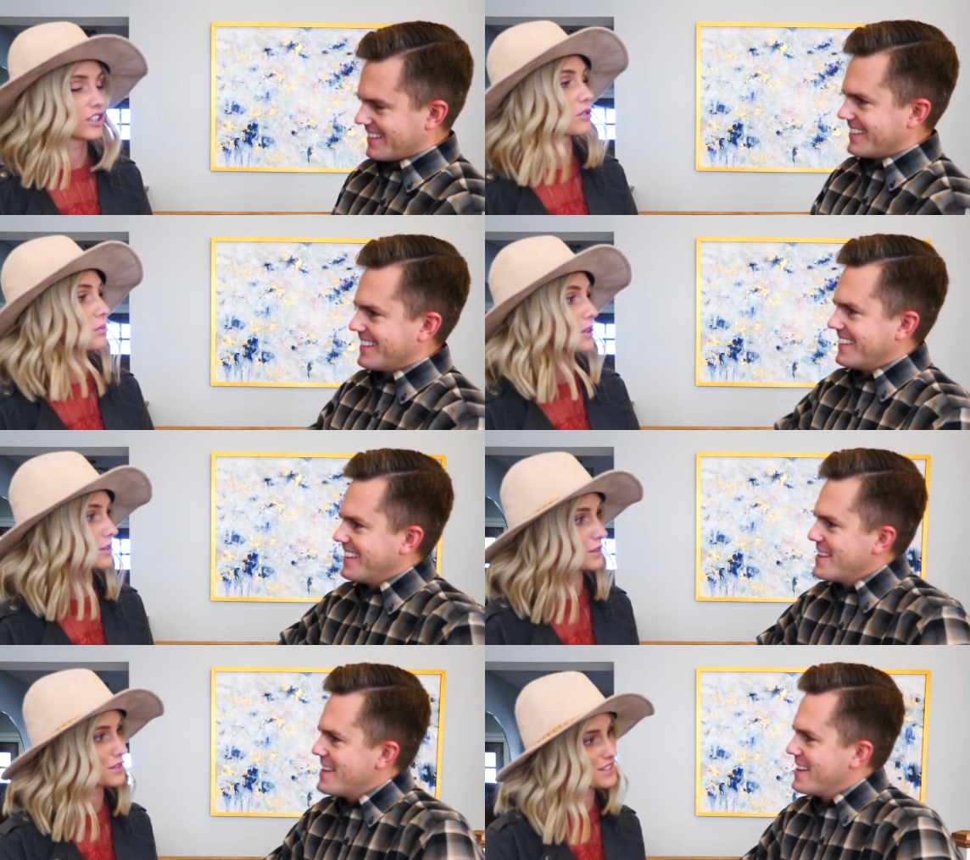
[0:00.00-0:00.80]
Speaker 1: little more
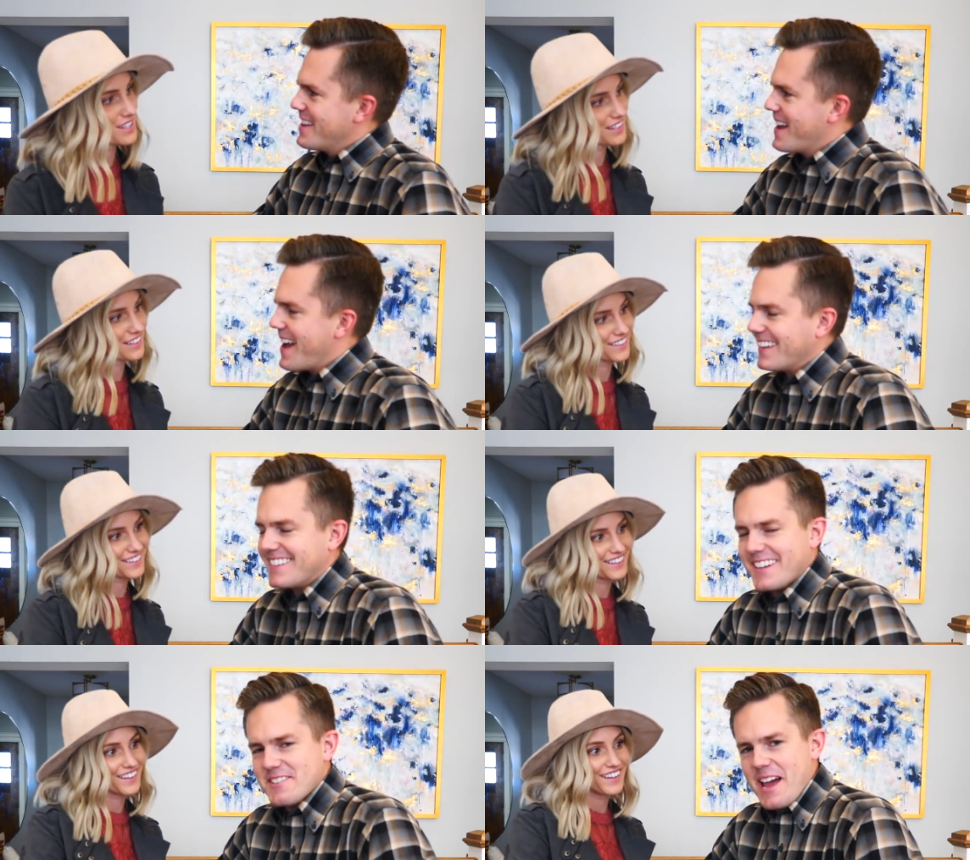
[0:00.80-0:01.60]
loose.
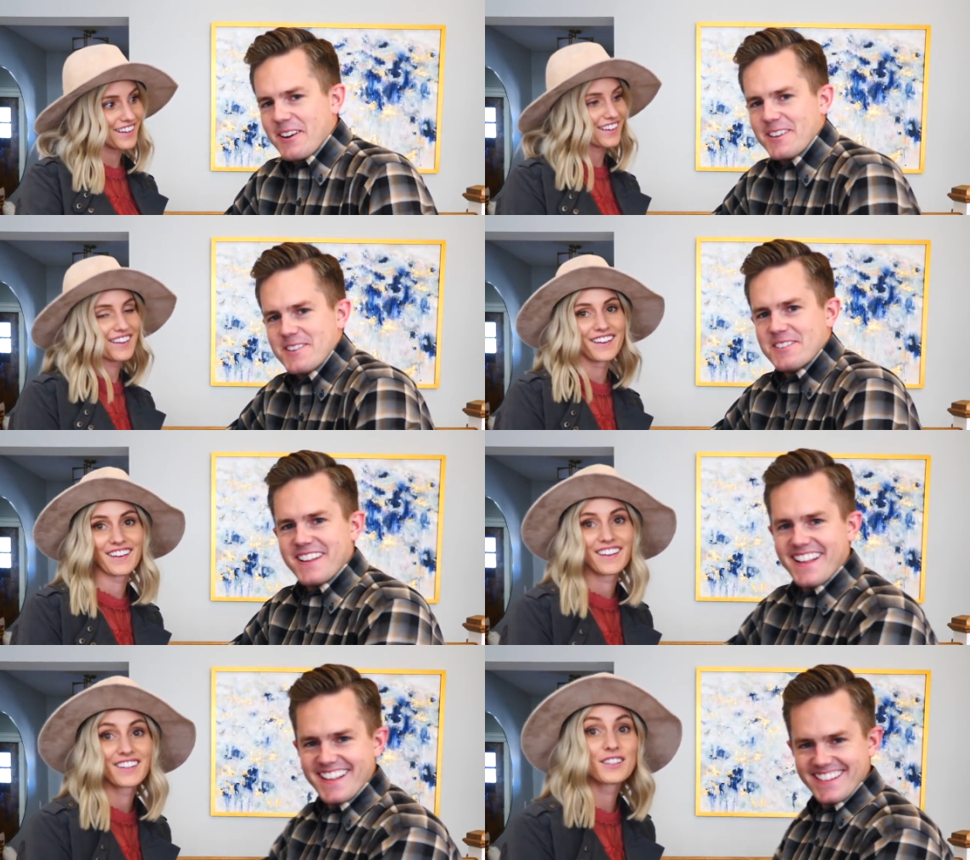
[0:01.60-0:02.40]
Speaker 2: Did I, how'd I do?
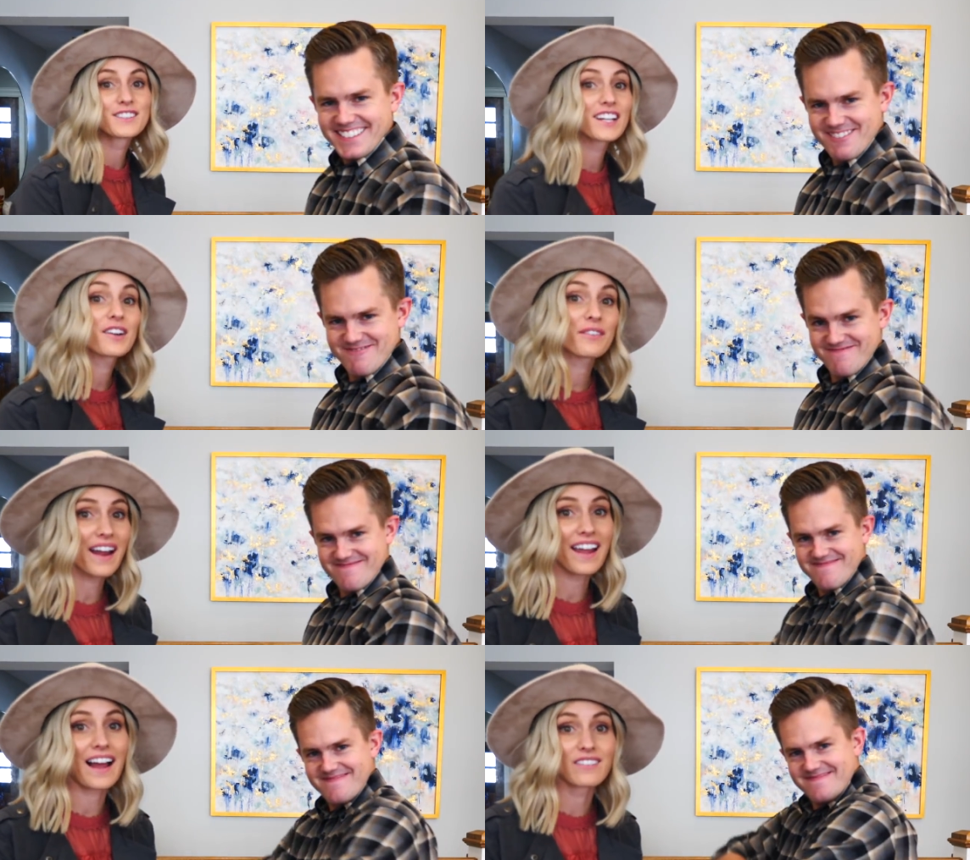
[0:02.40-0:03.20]
Speaker 1: You did
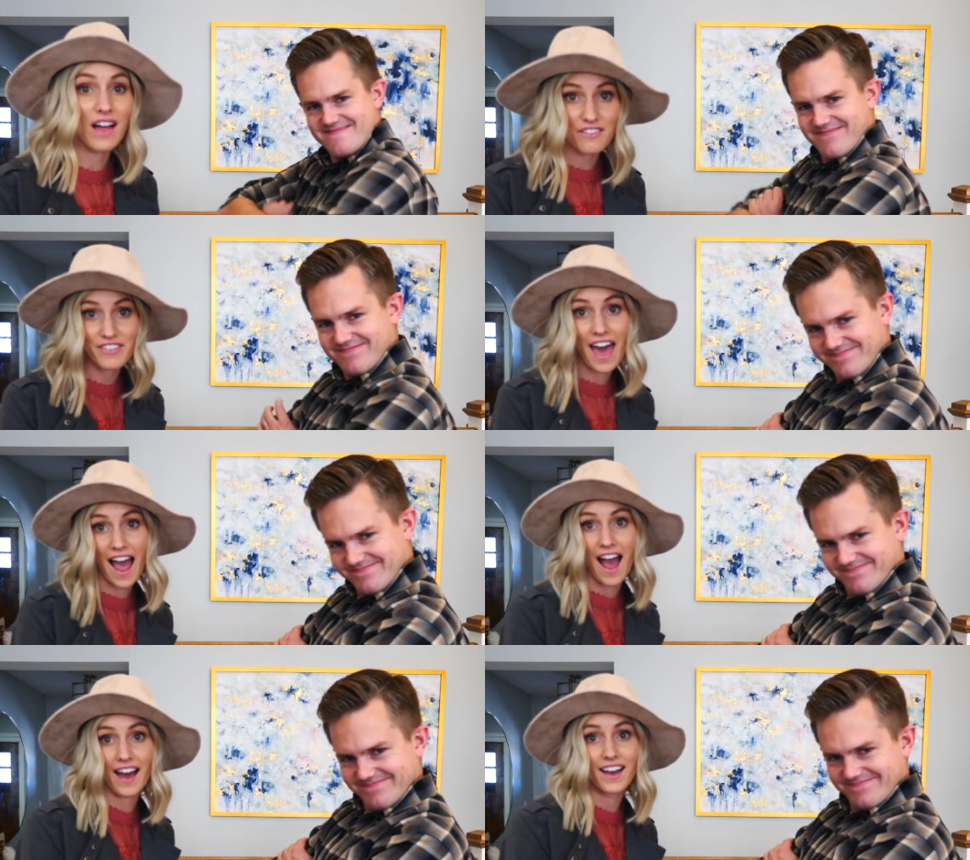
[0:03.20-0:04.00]
great. I love the
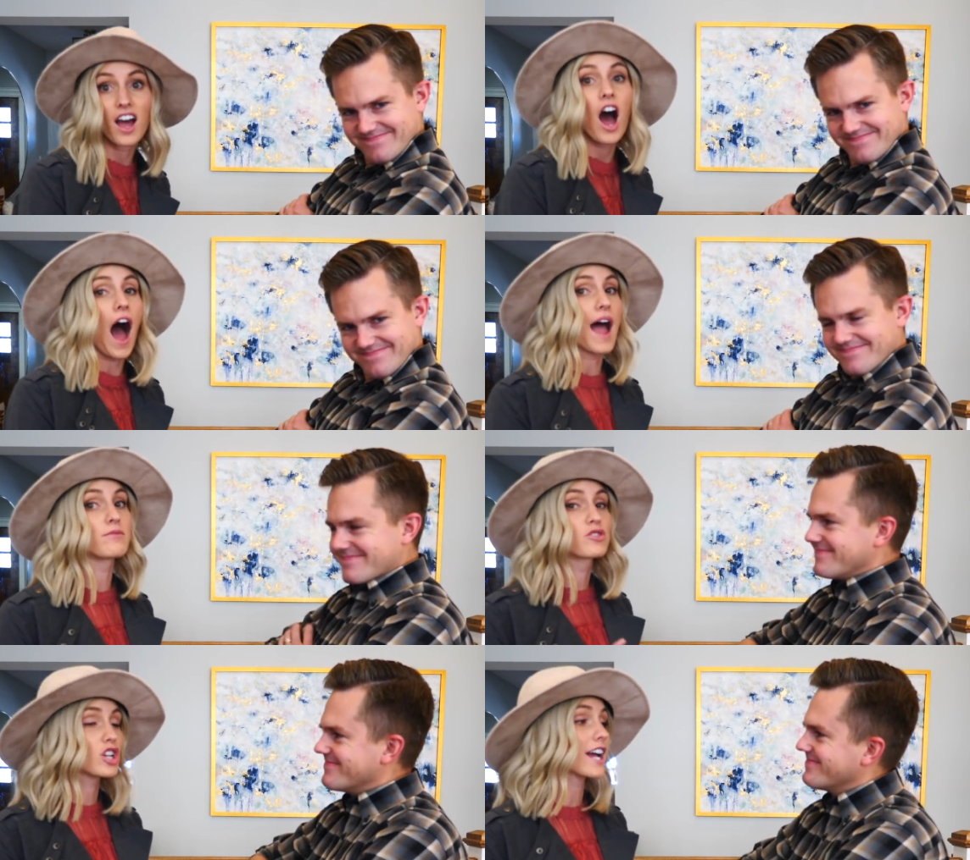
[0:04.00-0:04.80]
hat.
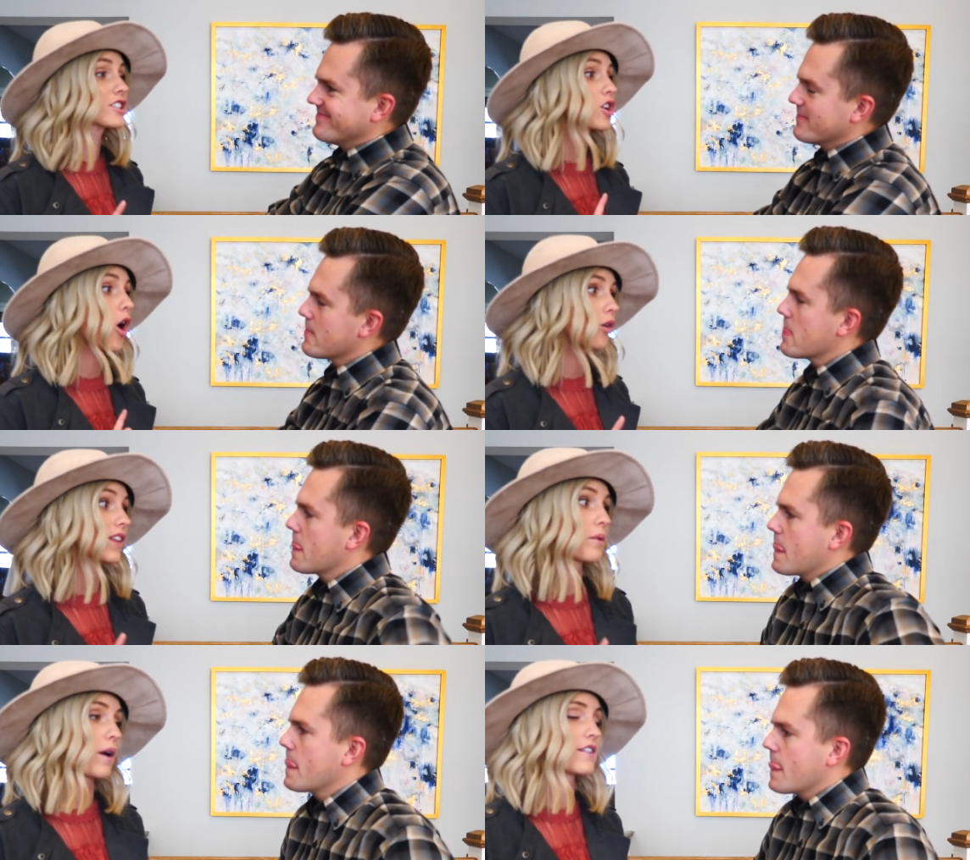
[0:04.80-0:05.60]
I'm just
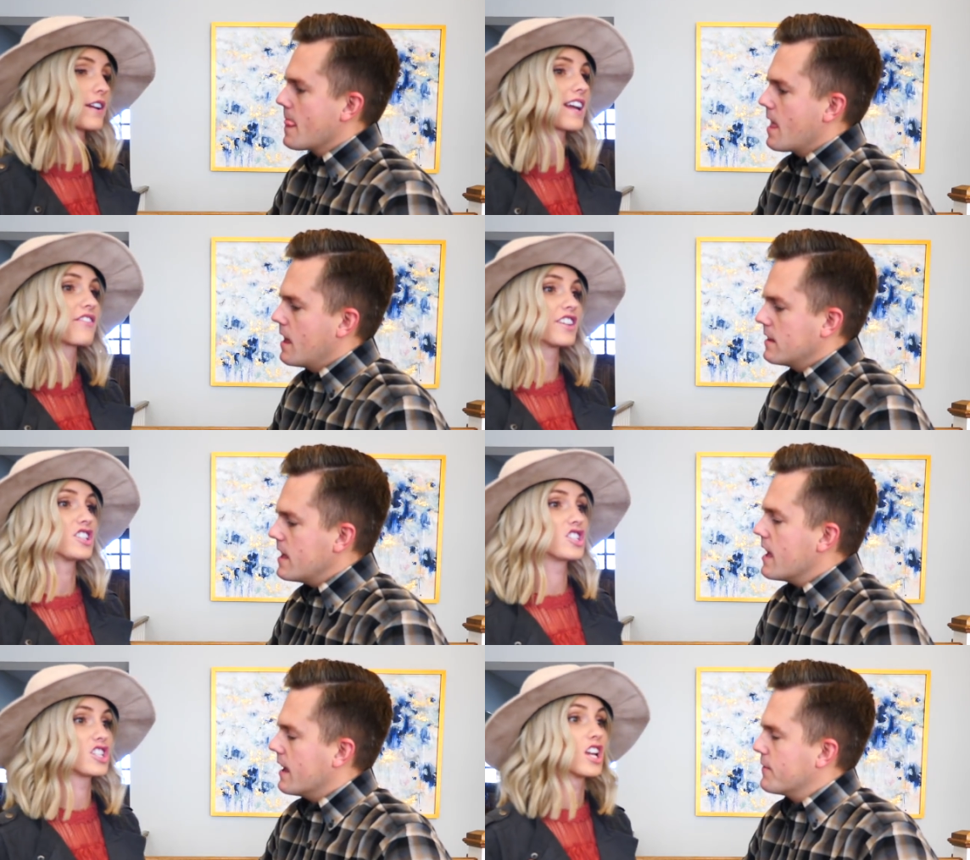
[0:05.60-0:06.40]
only wondering if the
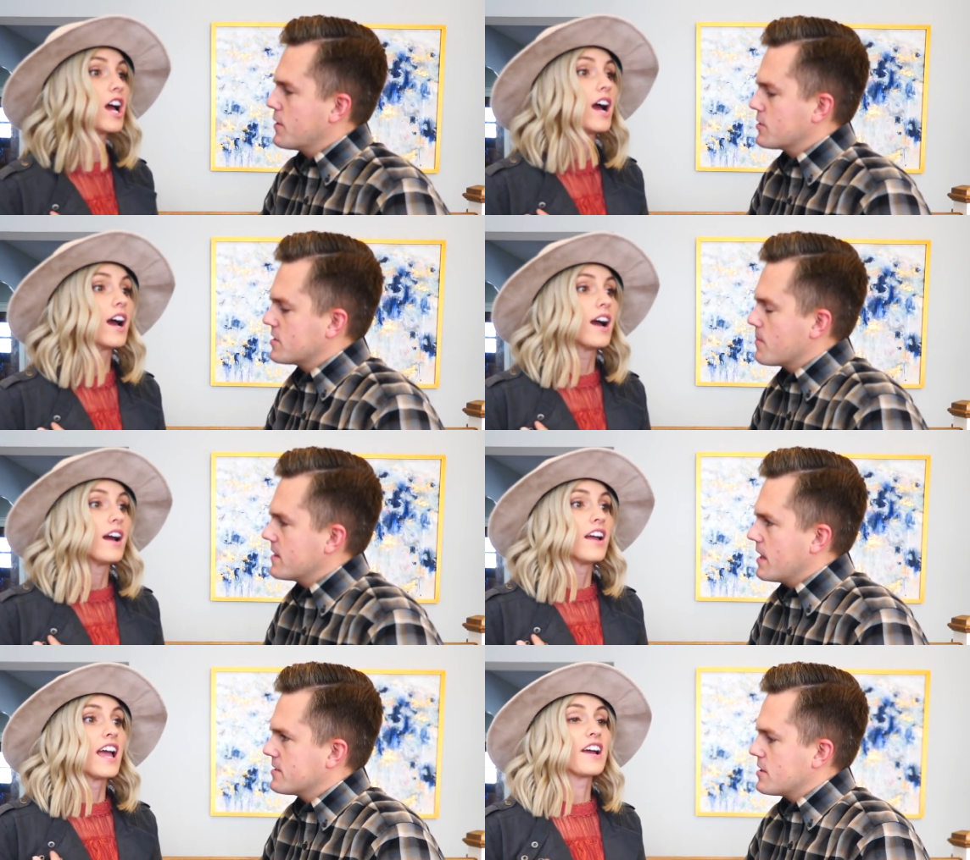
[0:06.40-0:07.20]
yeah,
Speaker 2: if there's
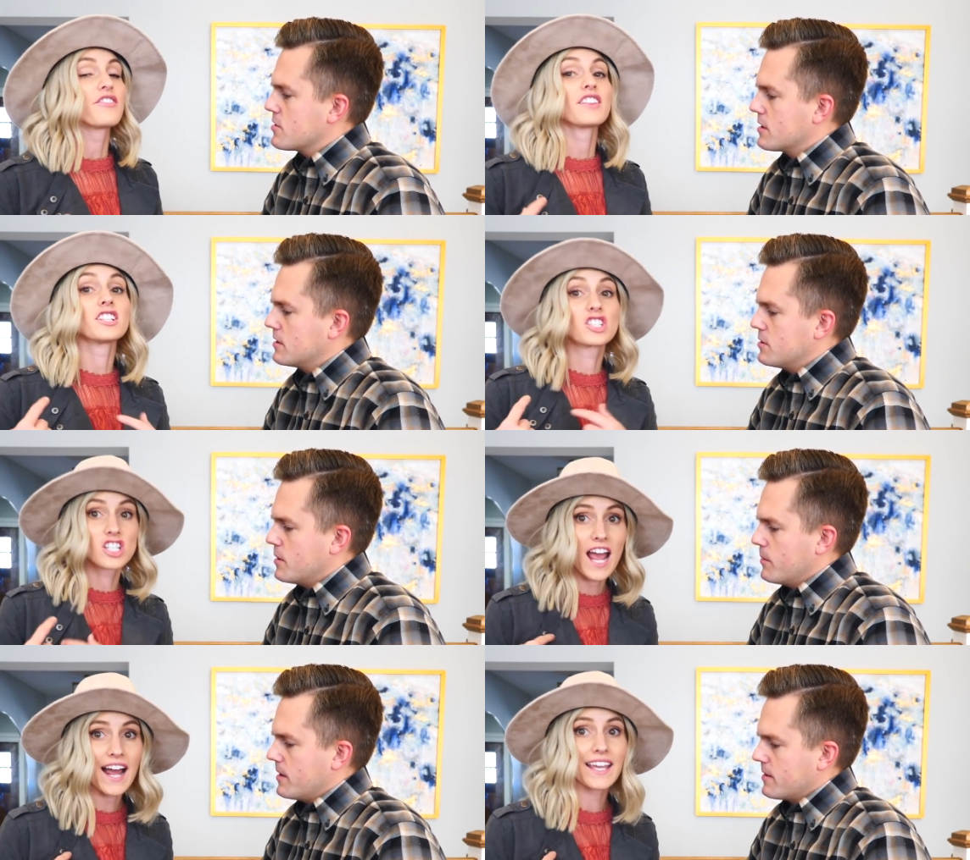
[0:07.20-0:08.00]
something else if the
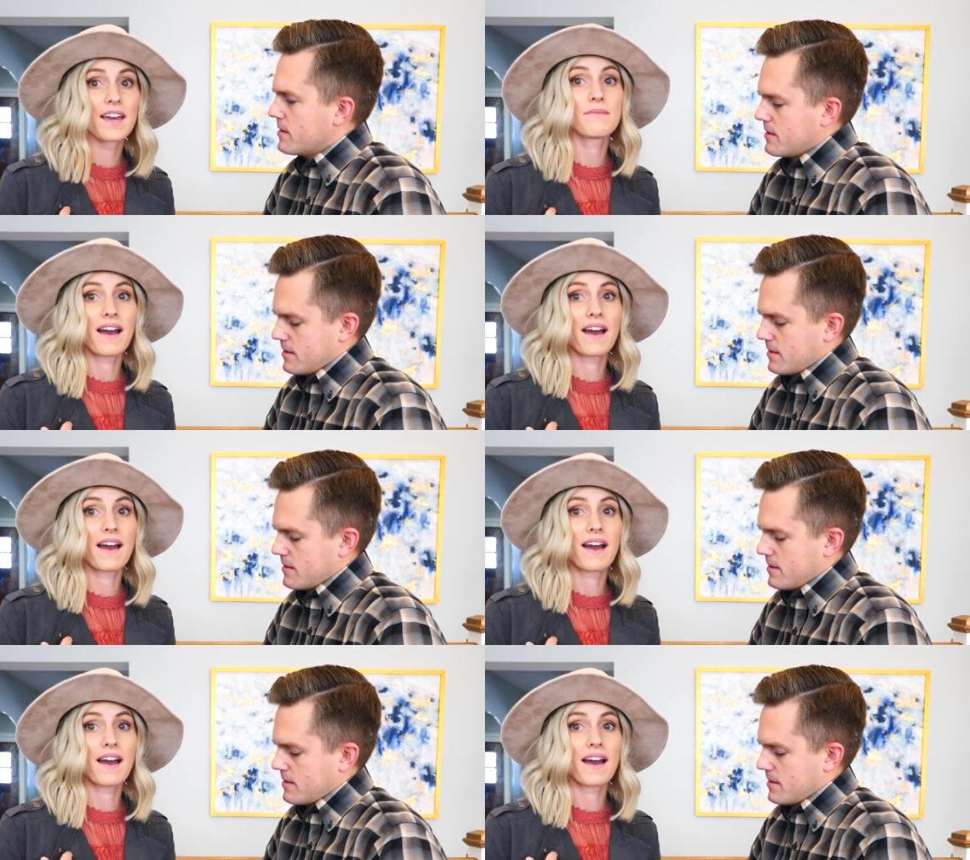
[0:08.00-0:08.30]
jacket